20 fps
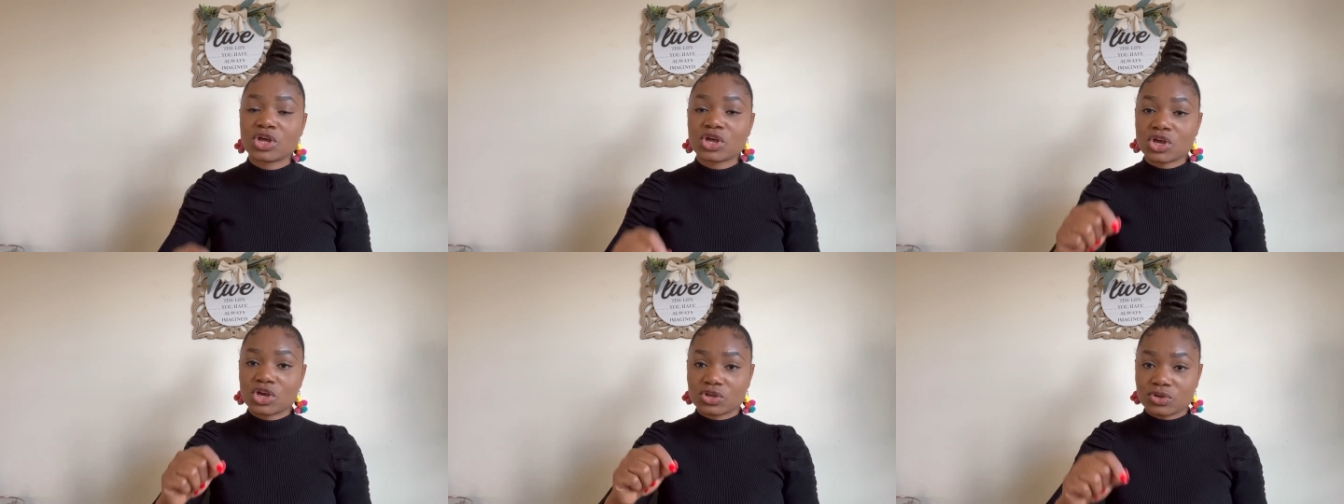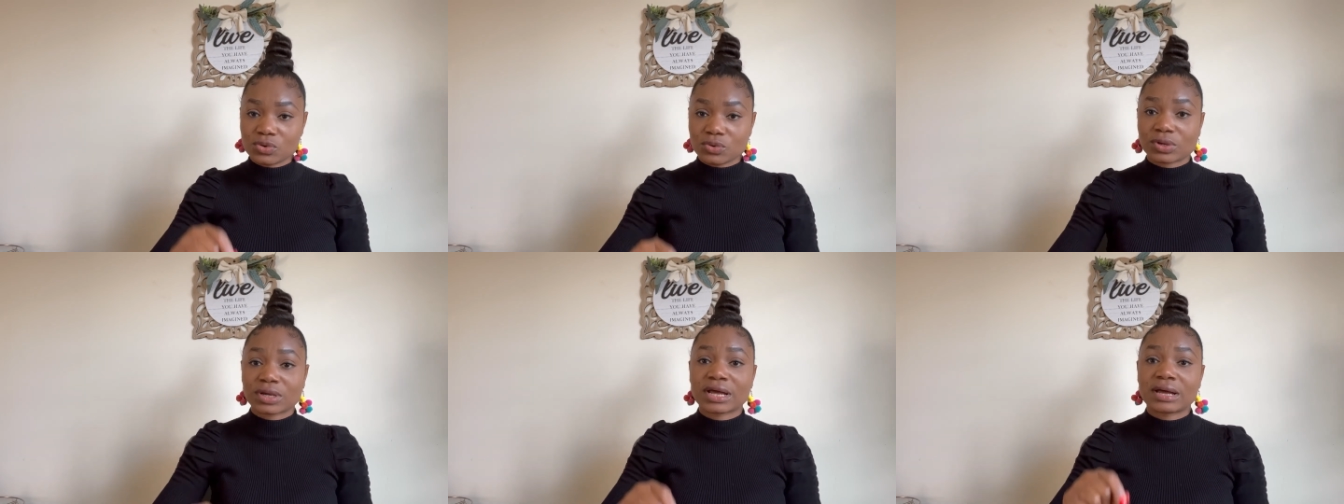
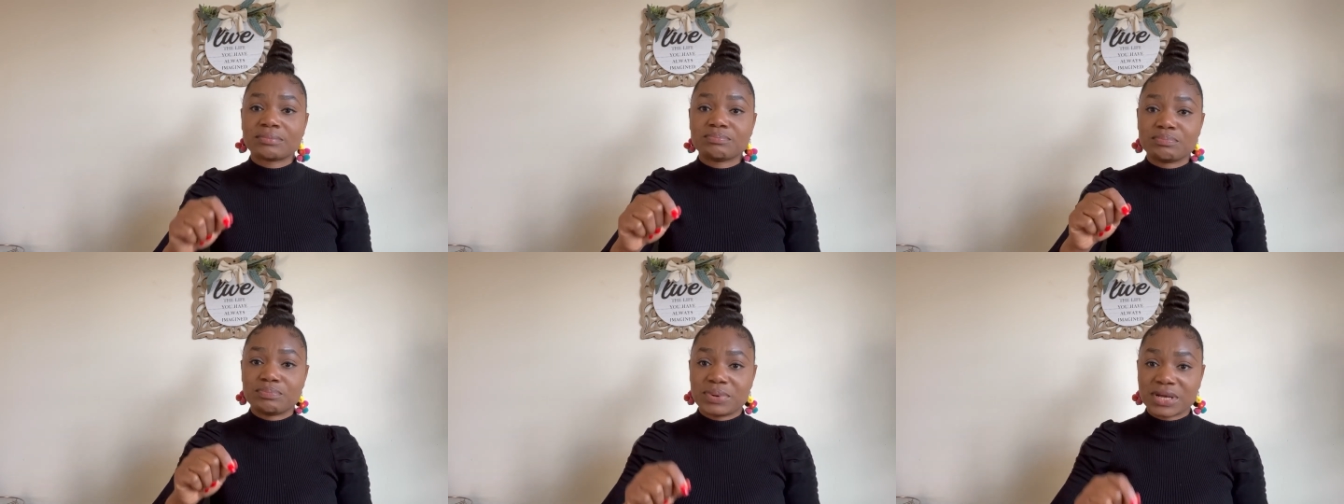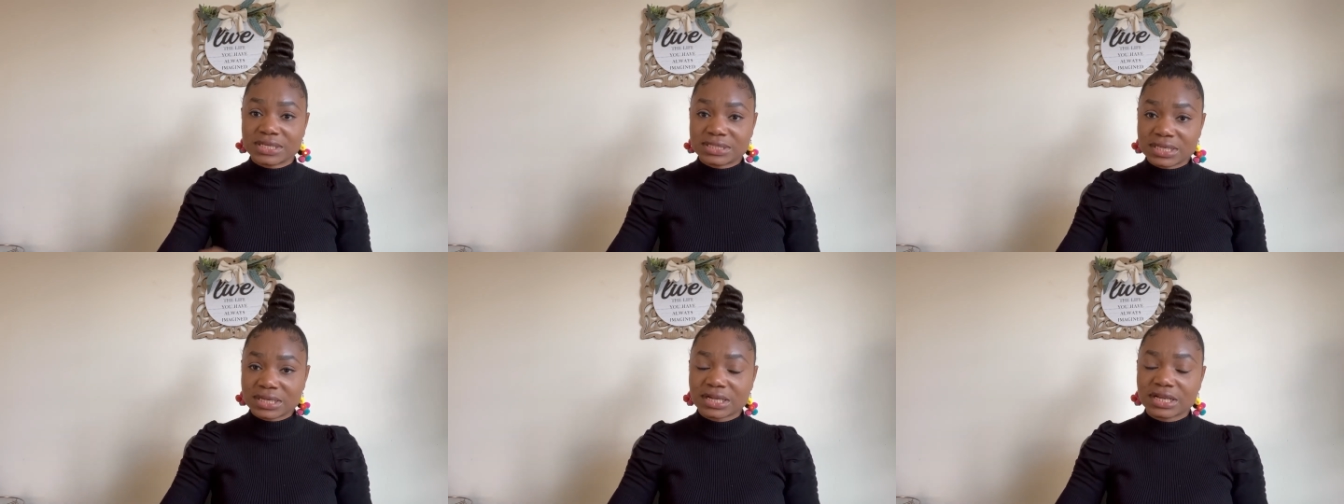you can
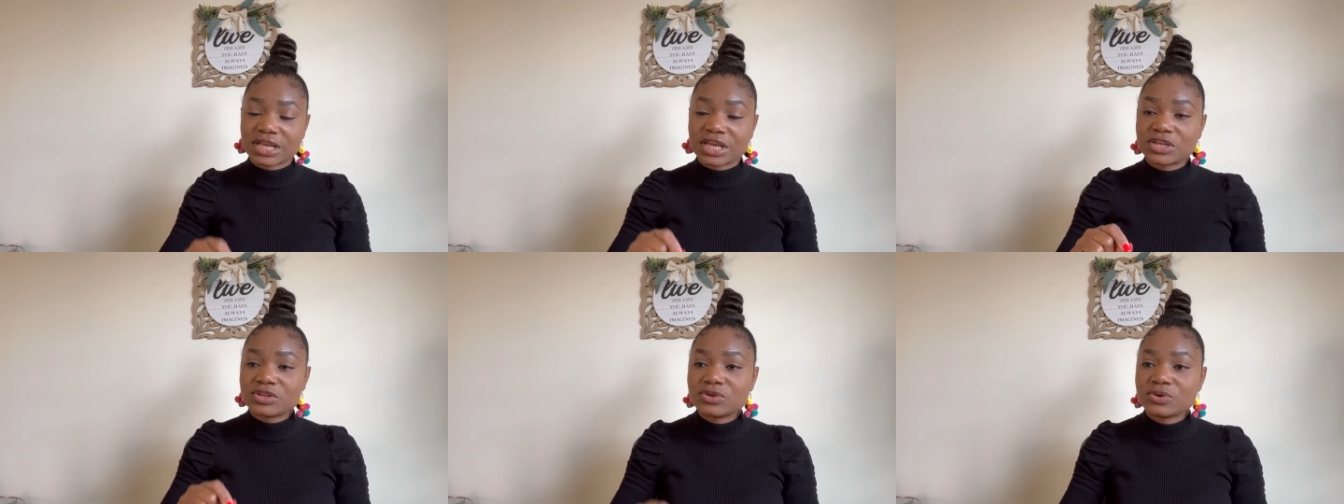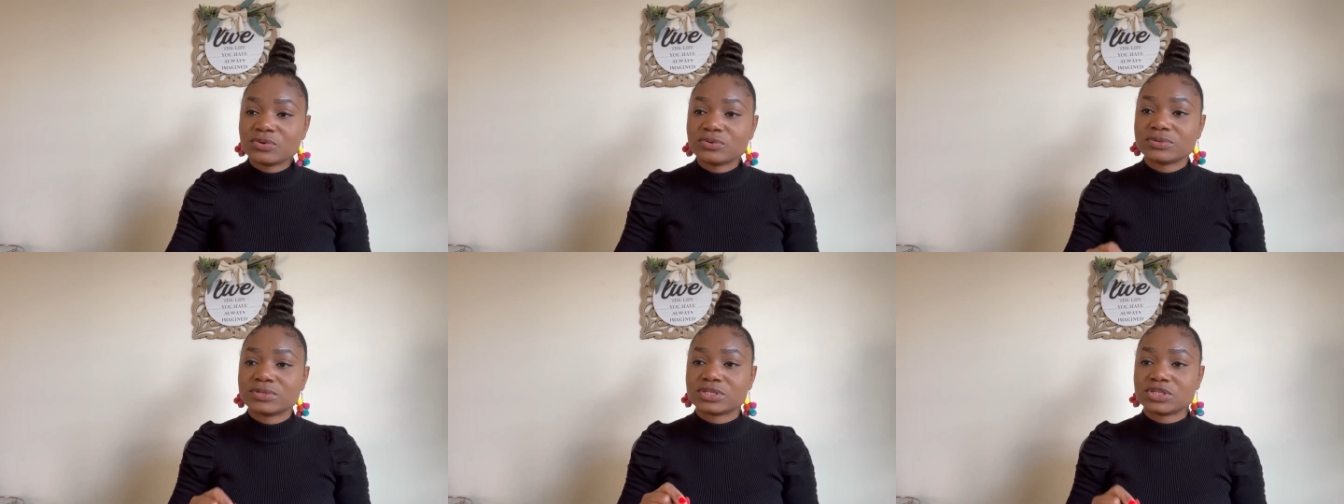basically
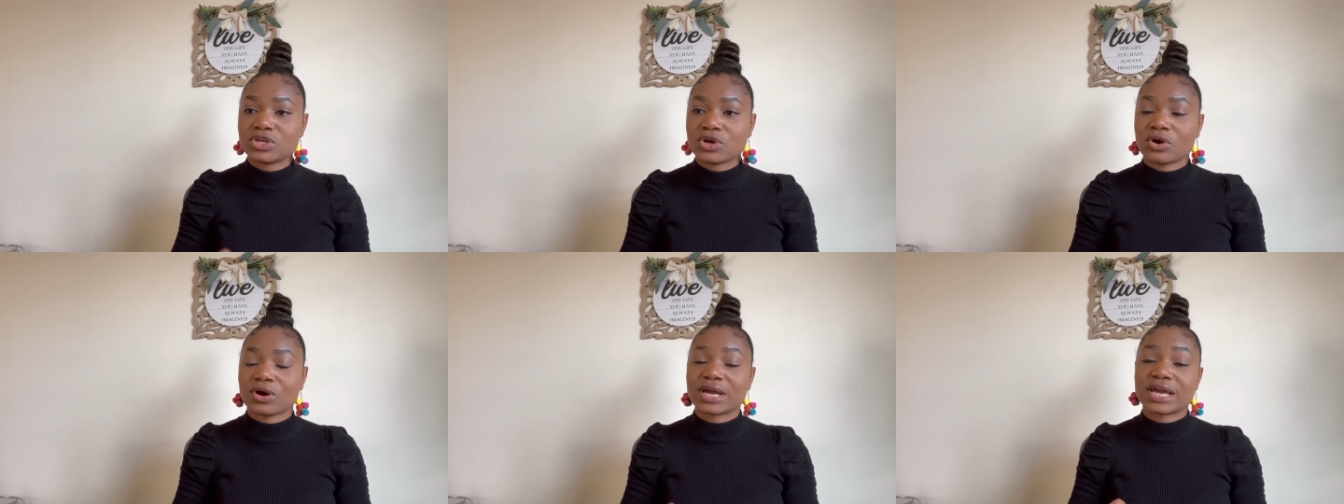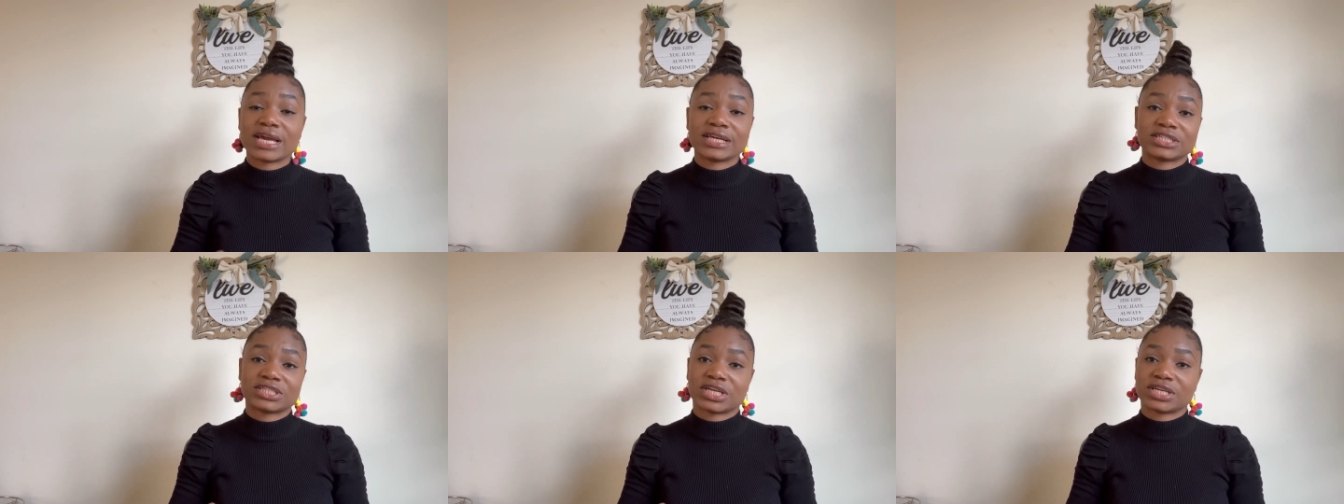use your
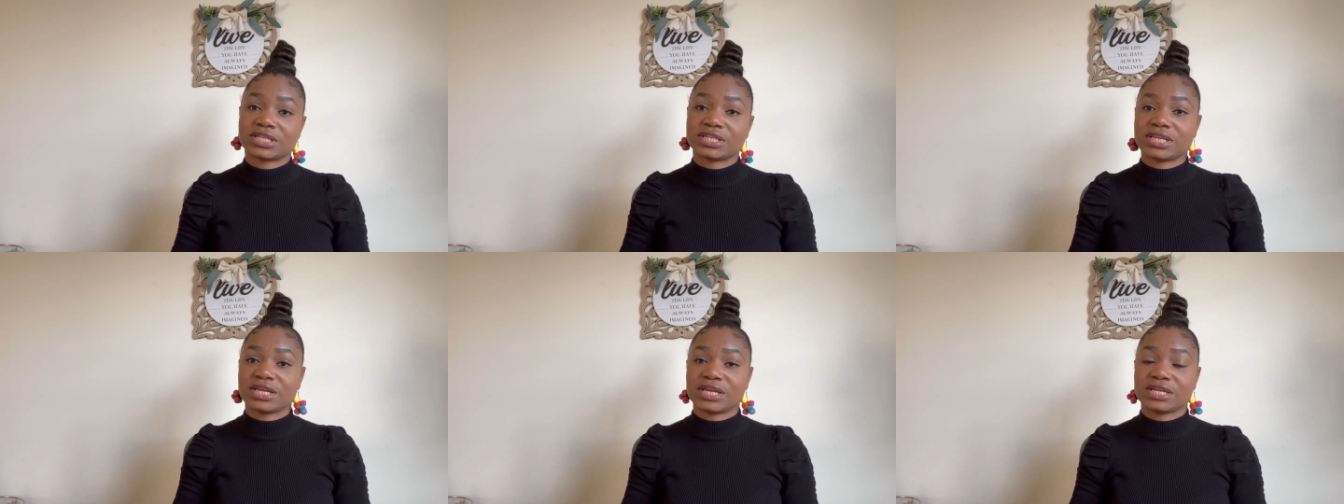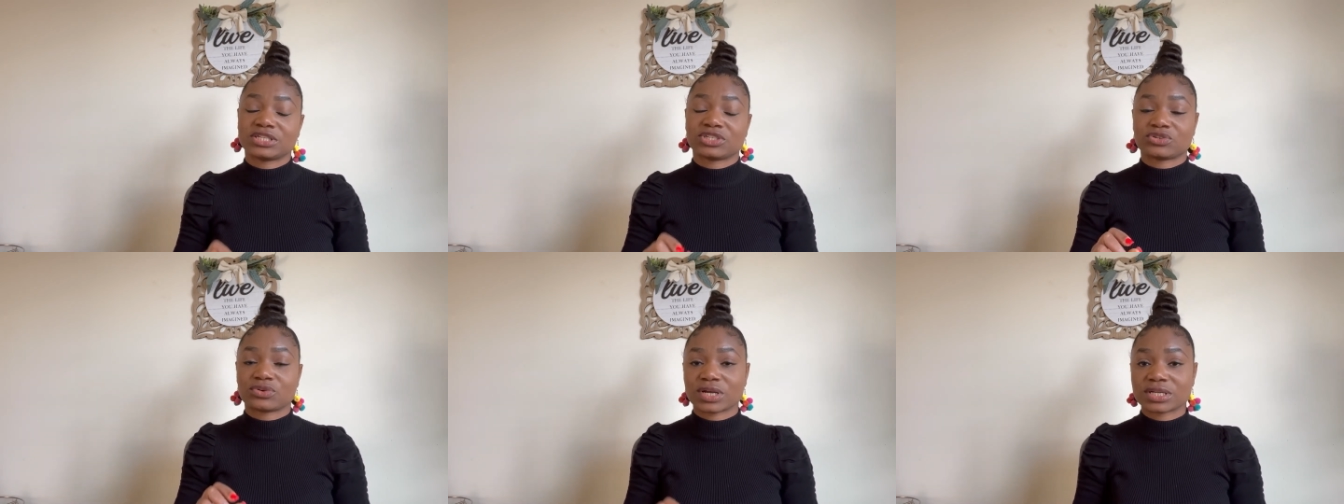HND
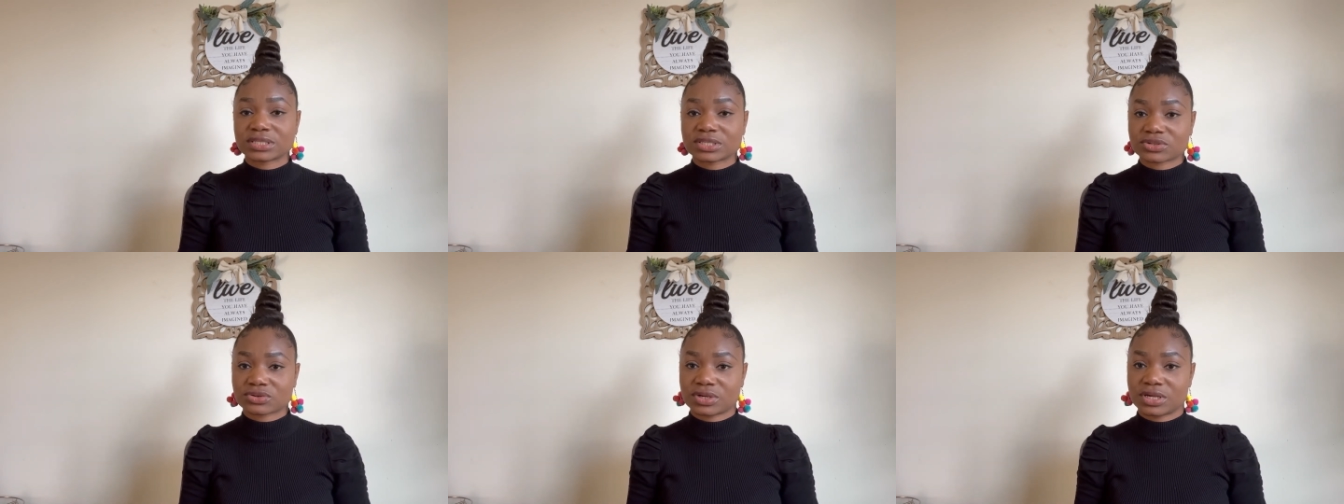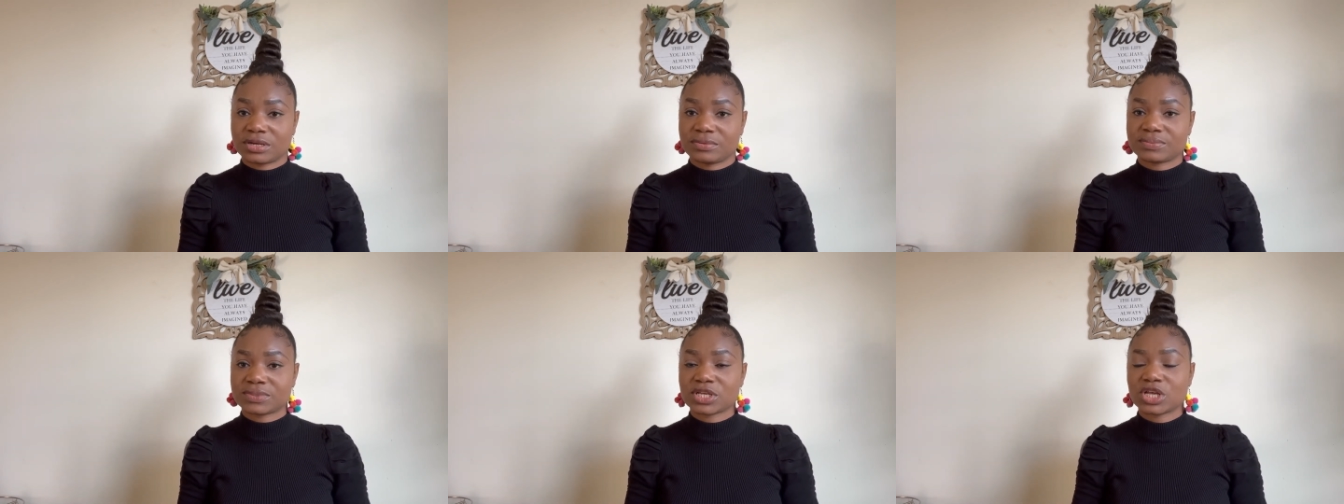
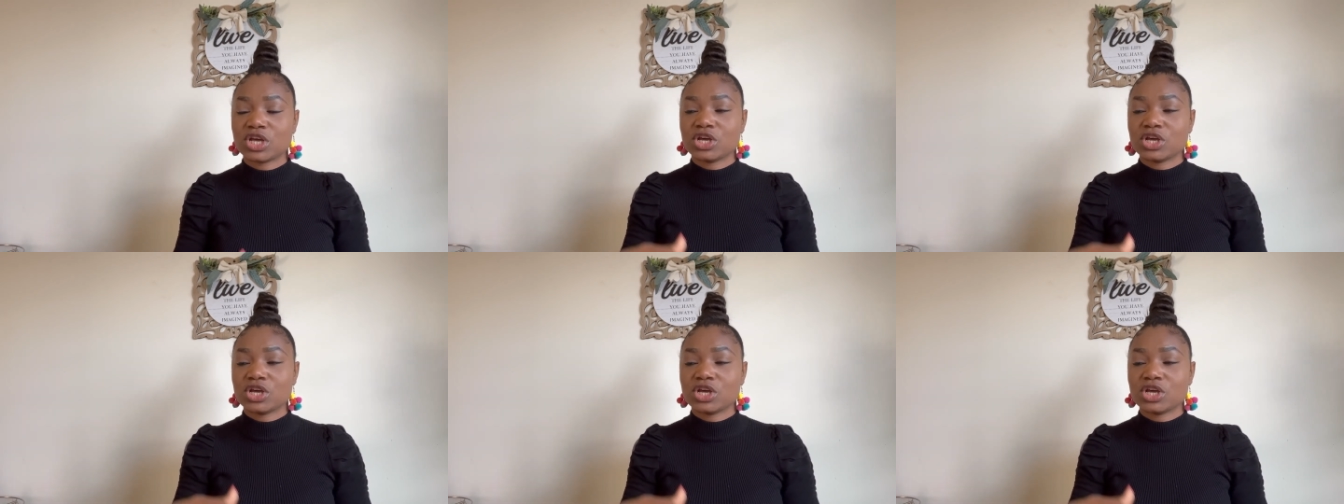transcript